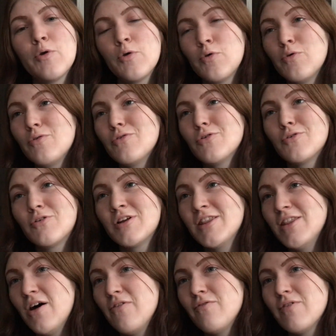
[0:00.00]
who you're in
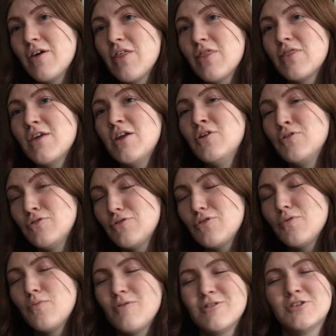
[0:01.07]
love with and who
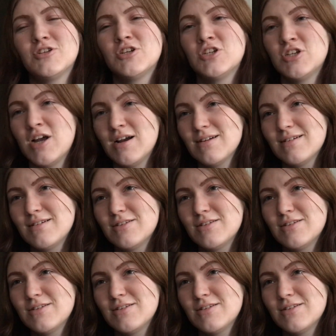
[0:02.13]
you want to shag.